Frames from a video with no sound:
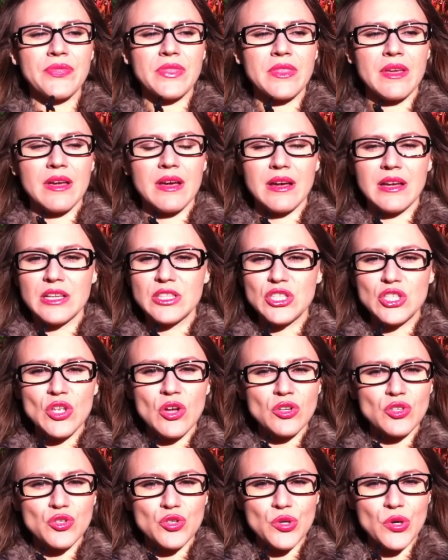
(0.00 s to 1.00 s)
it's
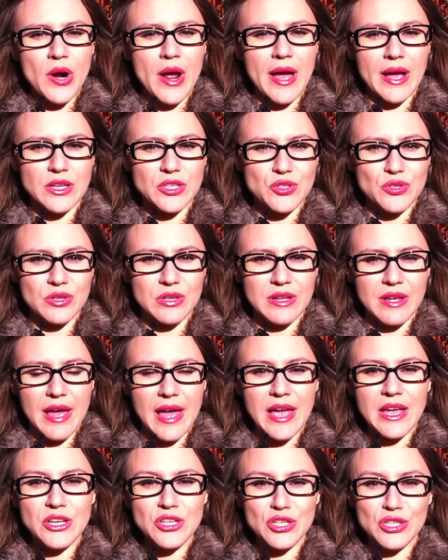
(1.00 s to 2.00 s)
not true, actually.
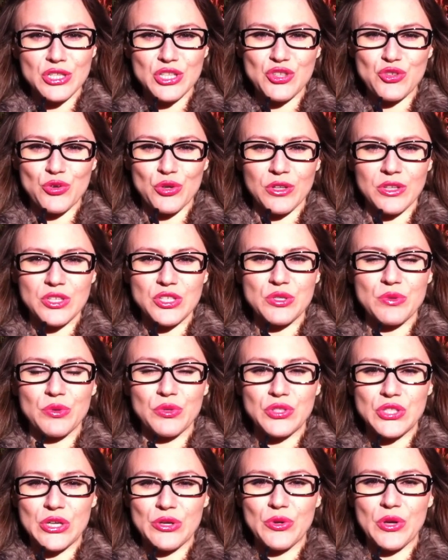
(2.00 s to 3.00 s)
Ancient astrology
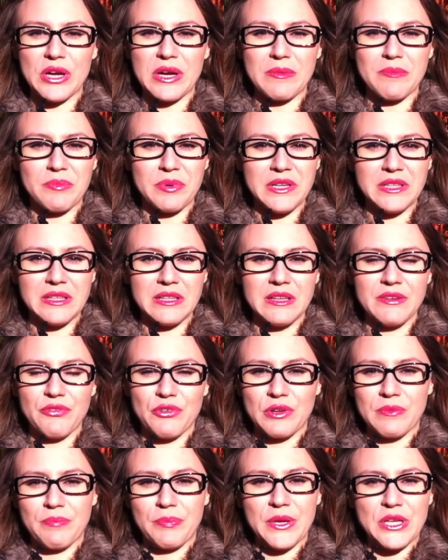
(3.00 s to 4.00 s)
will tell you a completely
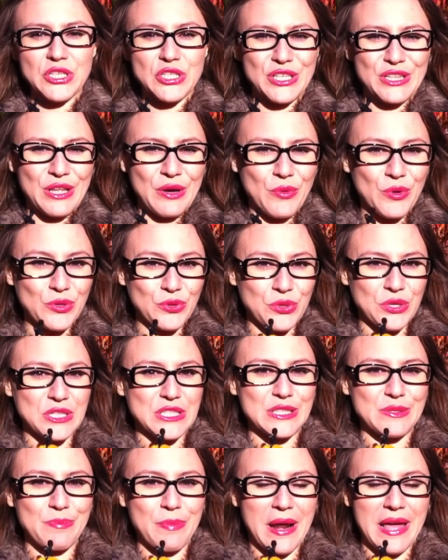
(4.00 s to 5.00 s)
different picture, and I want to
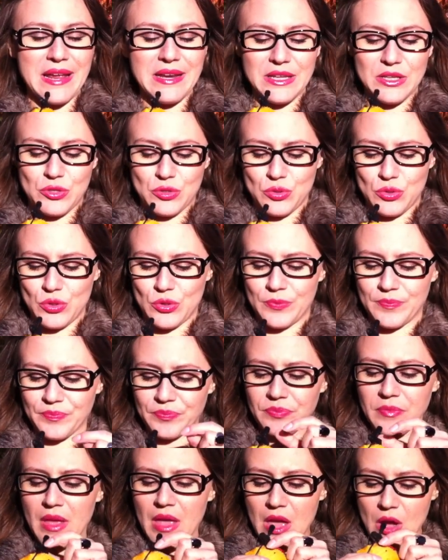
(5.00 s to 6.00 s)
explain it to you.
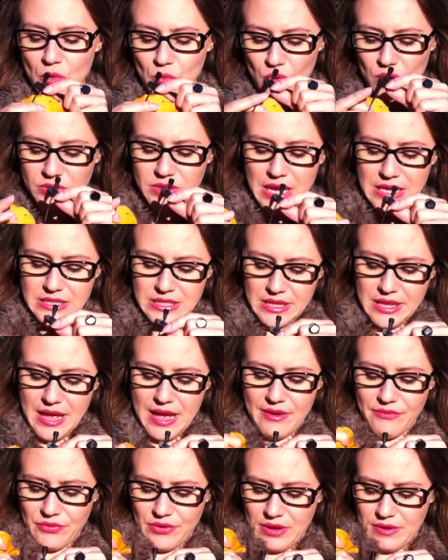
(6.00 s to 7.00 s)
What does
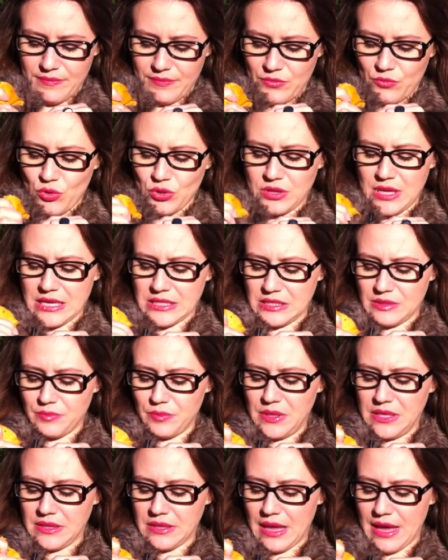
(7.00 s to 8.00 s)

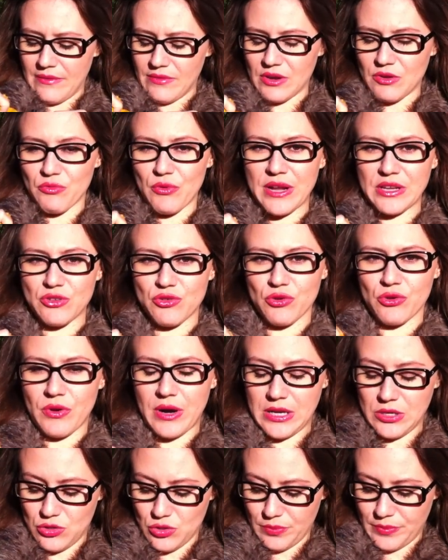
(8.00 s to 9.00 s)
it mean having
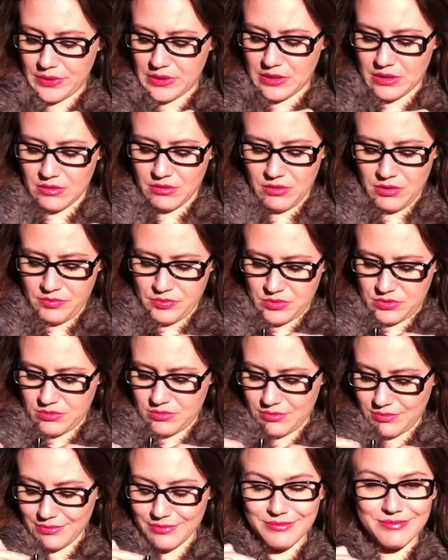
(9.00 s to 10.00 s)
retrograde Jupiter?
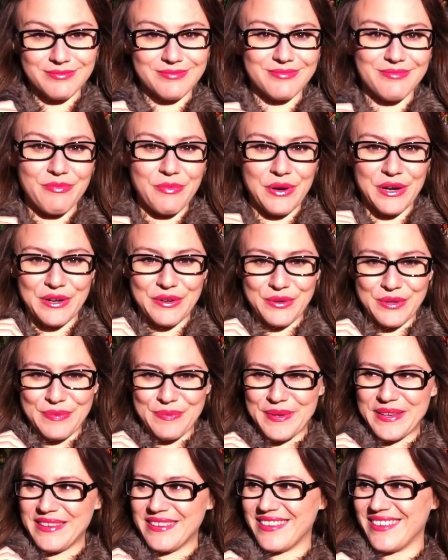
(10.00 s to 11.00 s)
Oops, bear
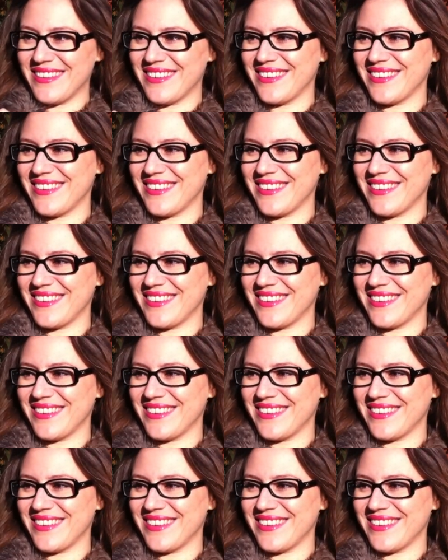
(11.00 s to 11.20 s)
with me.